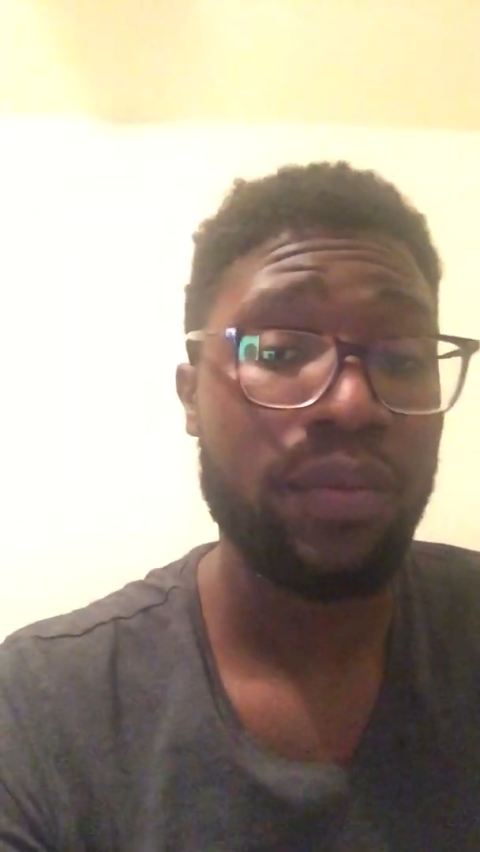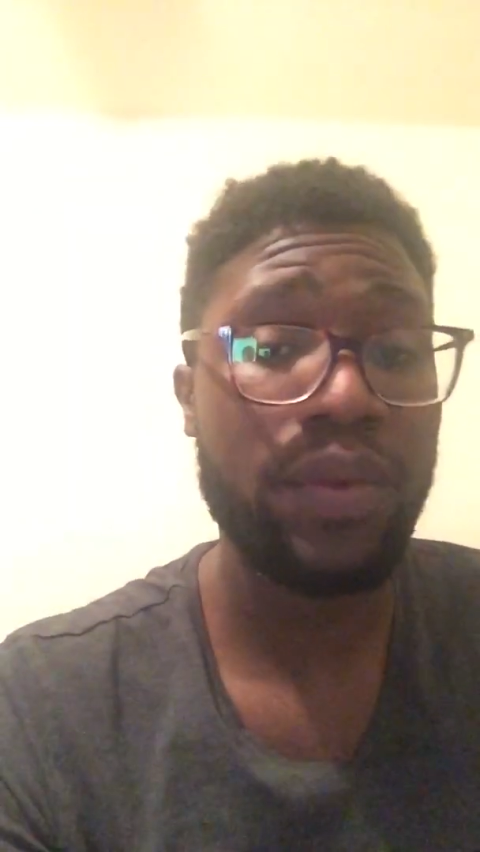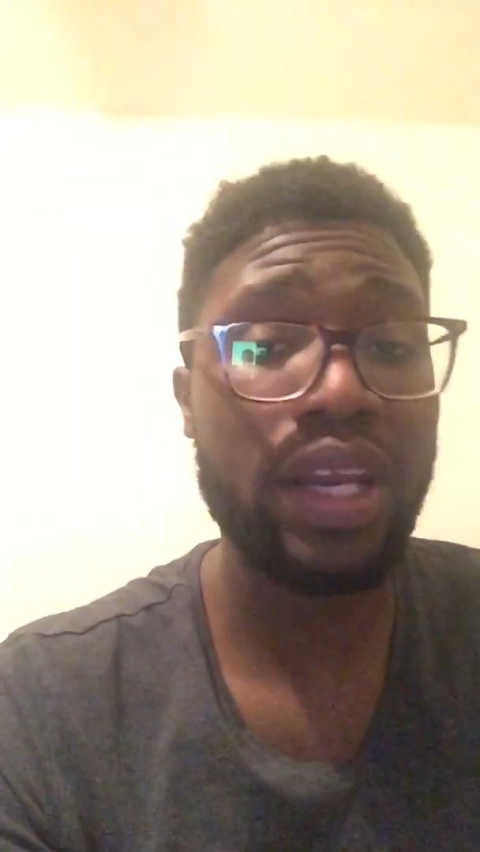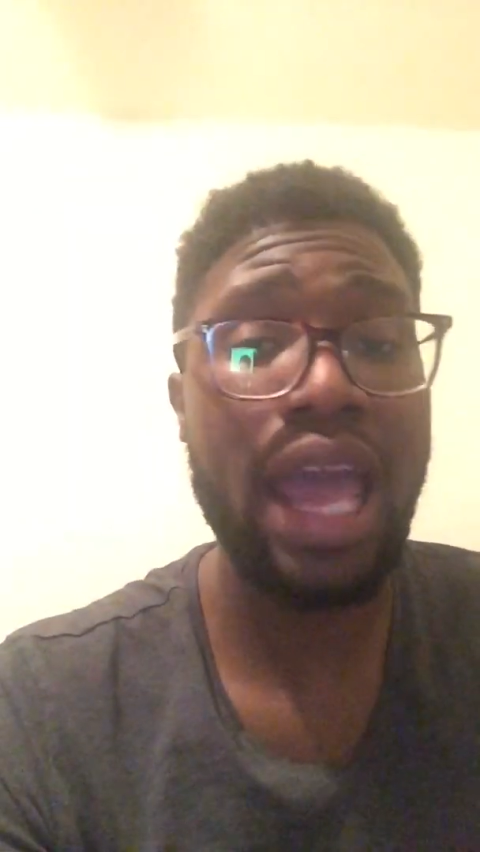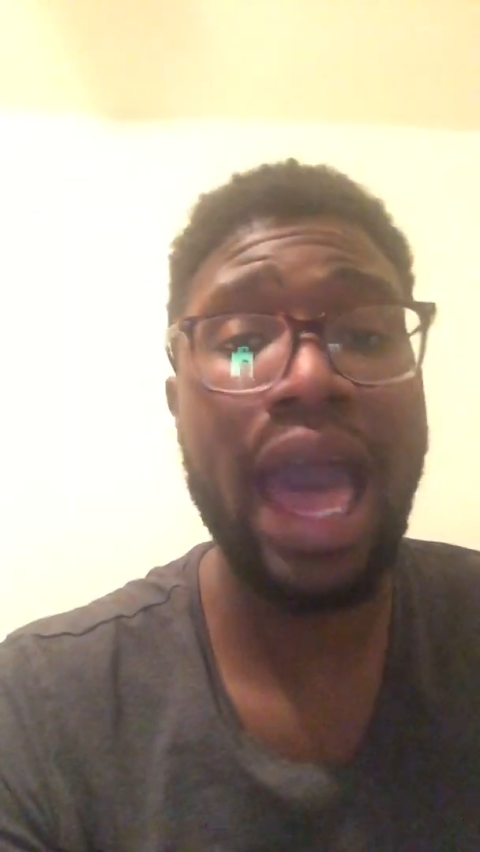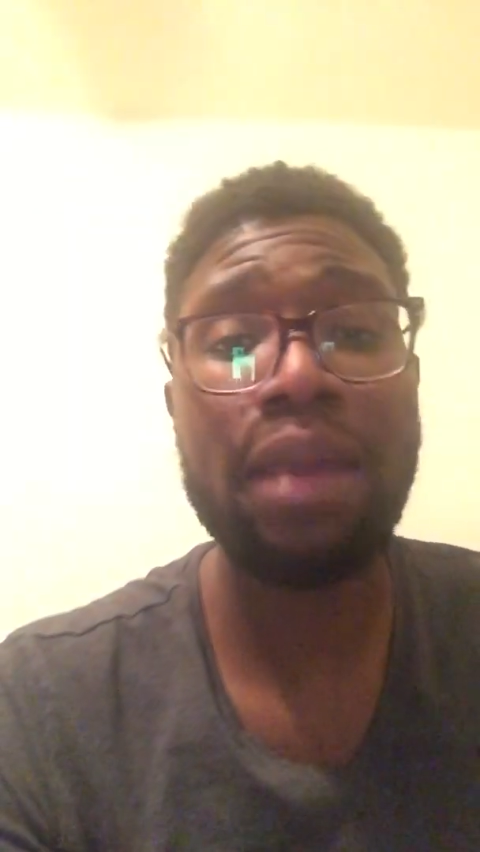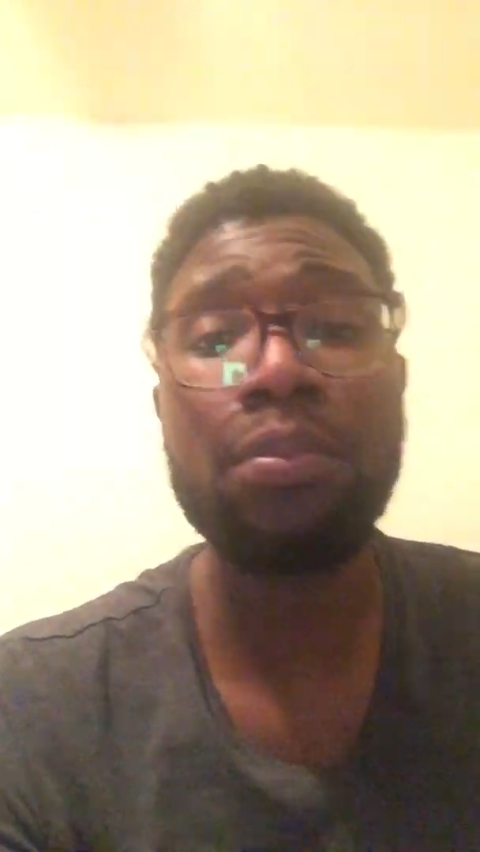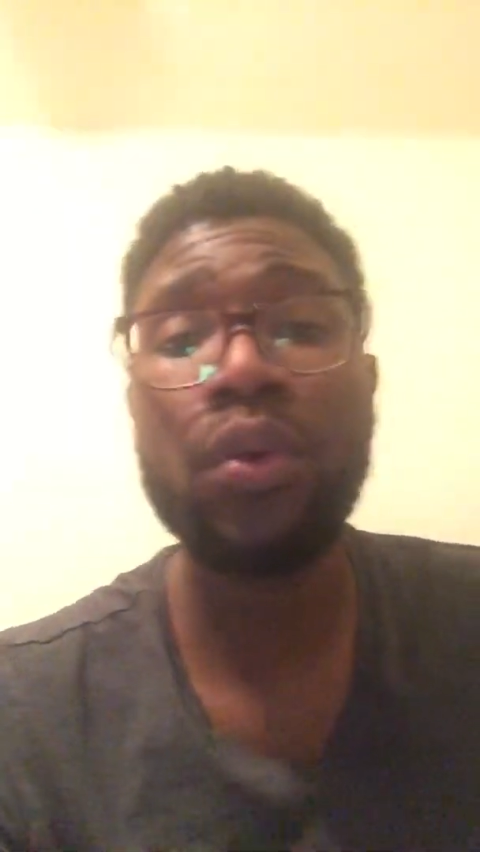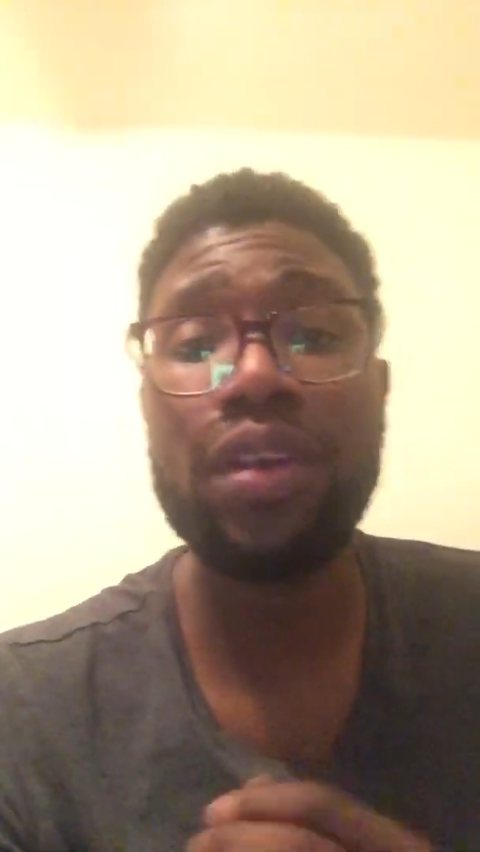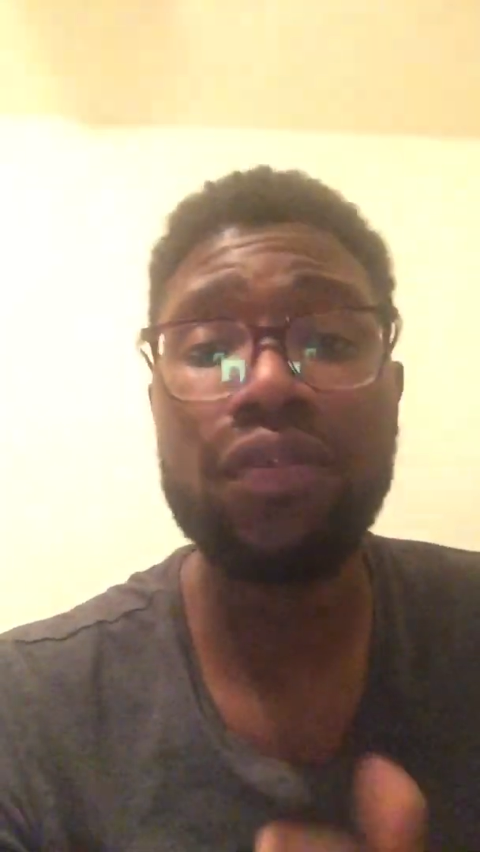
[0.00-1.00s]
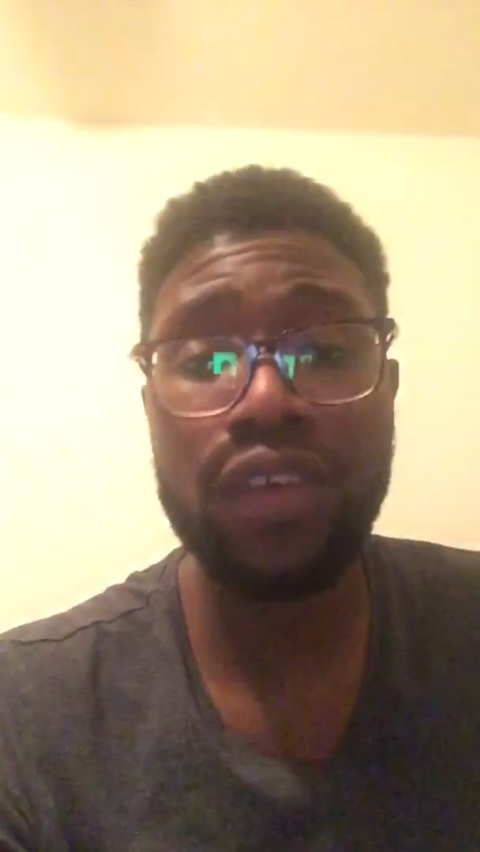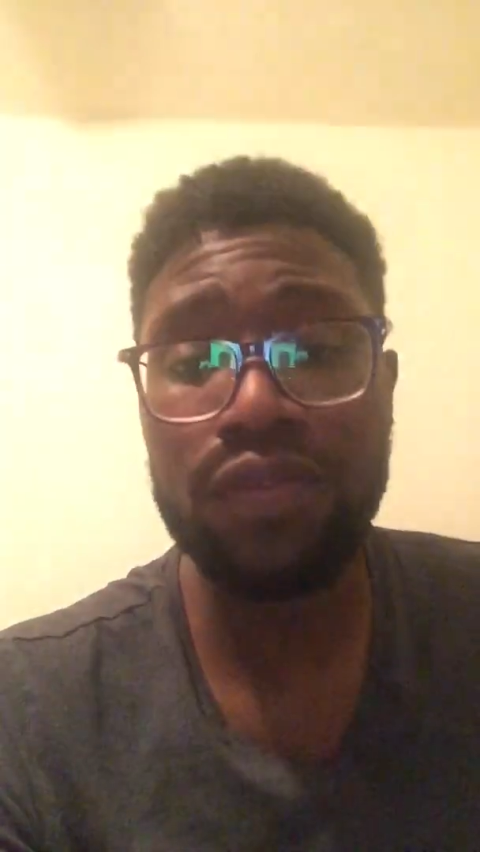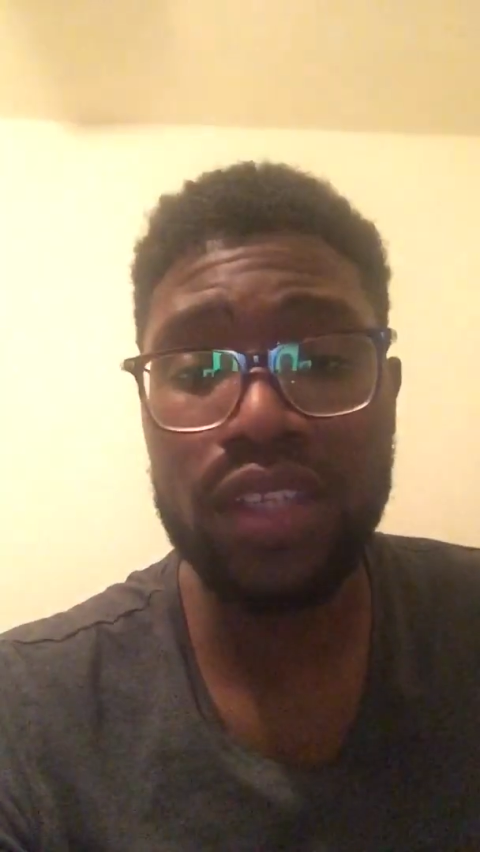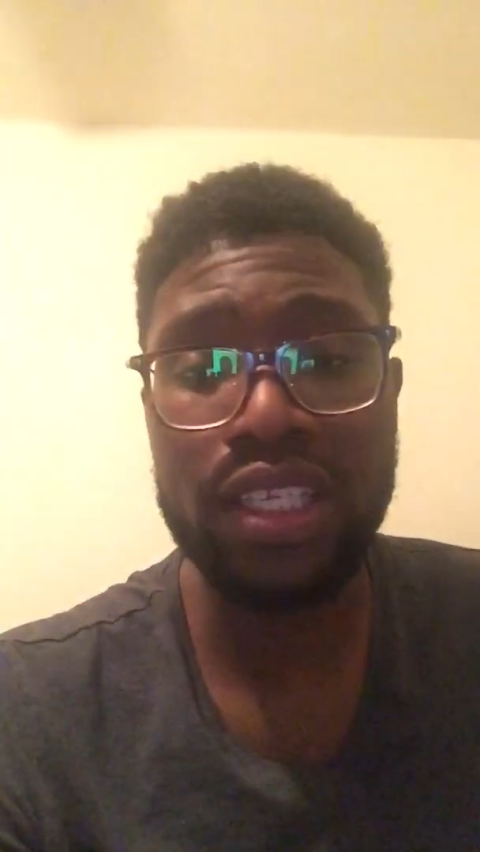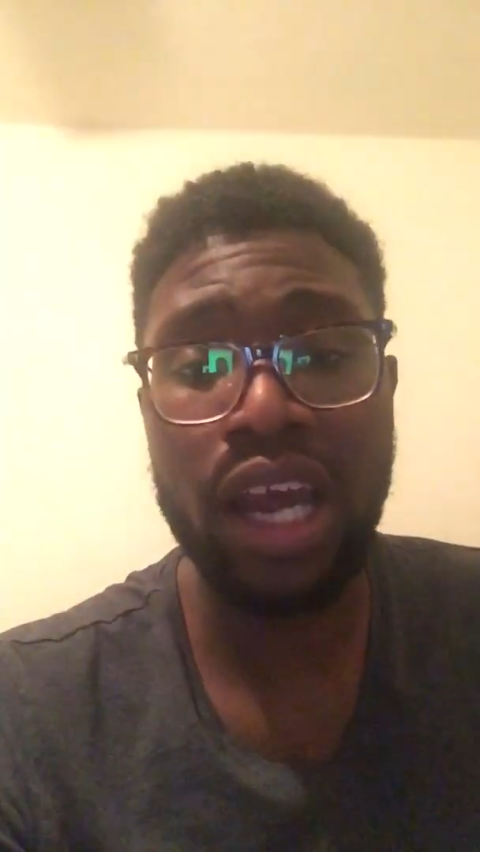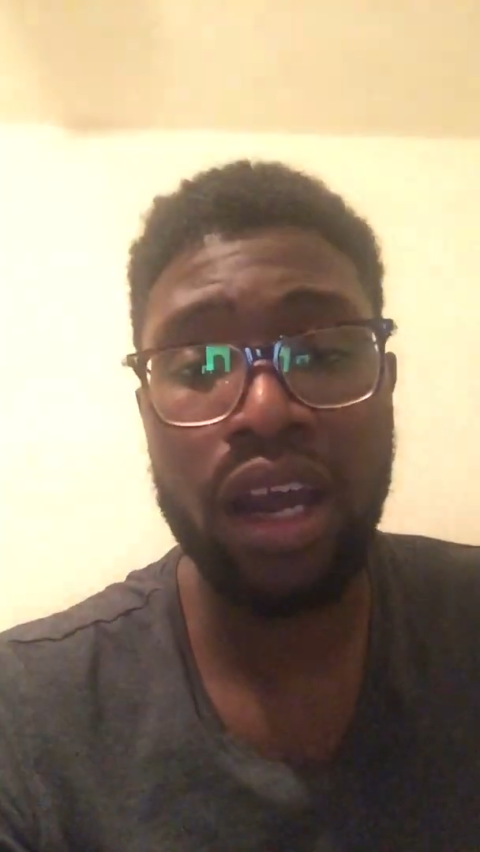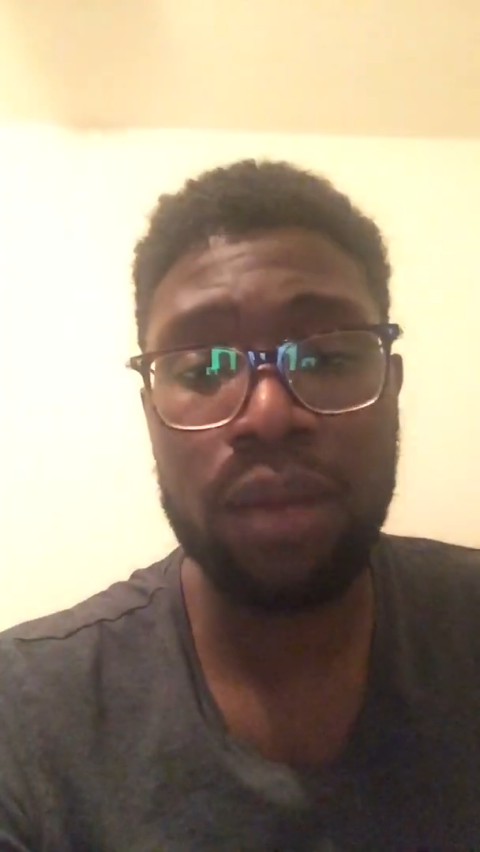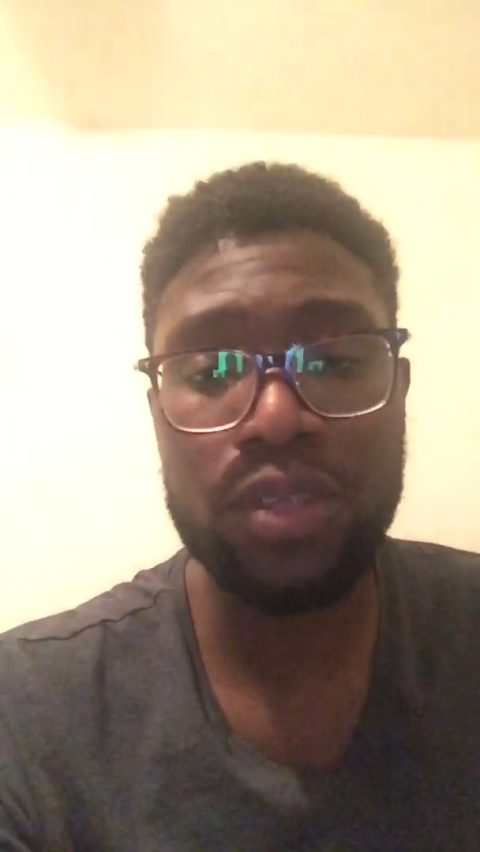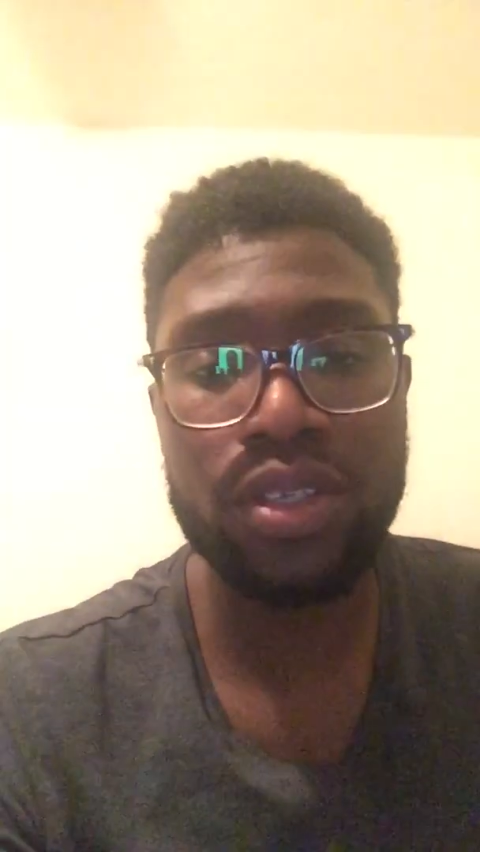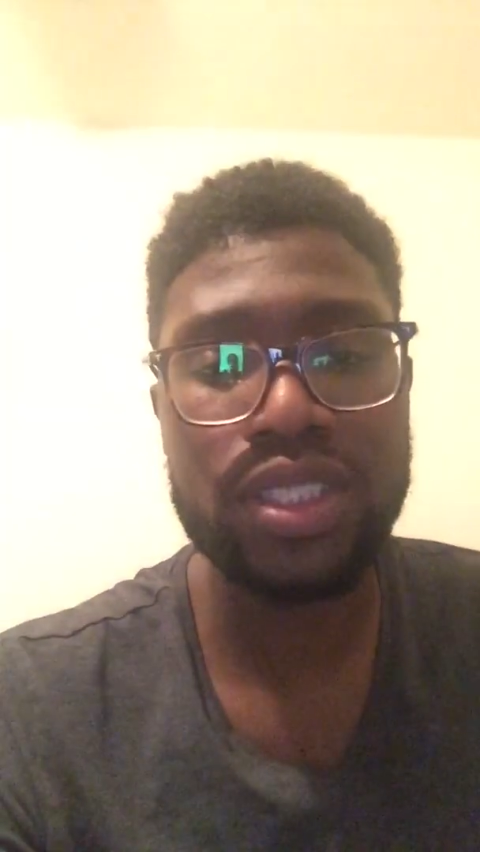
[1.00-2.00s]
We're going to add 0.50
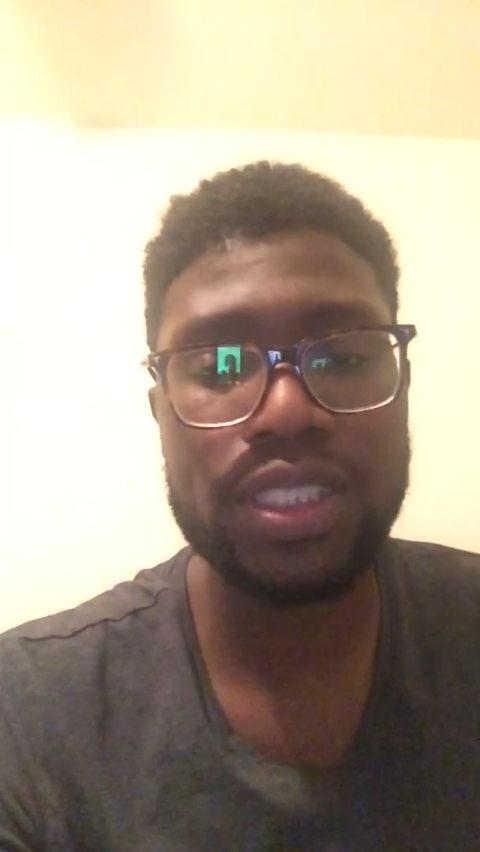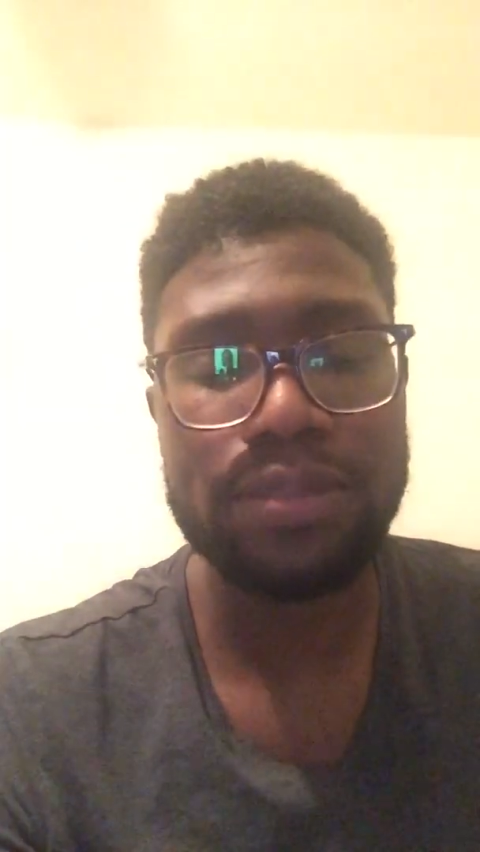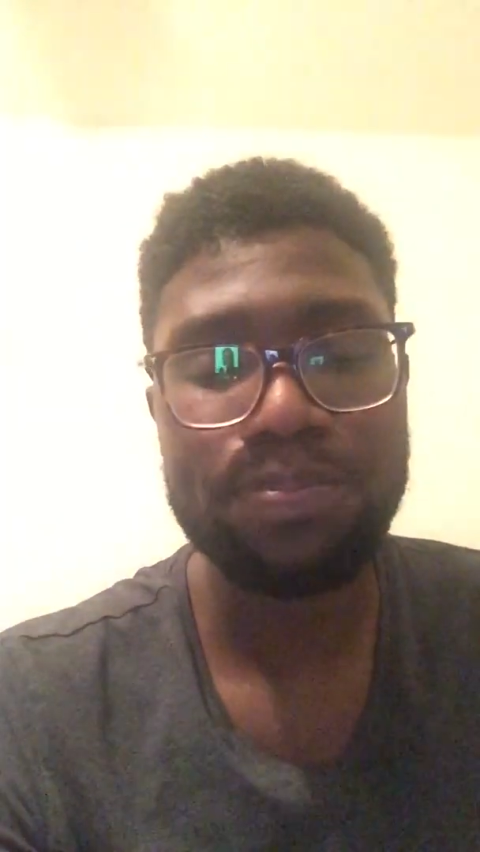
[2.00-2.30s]
diopters.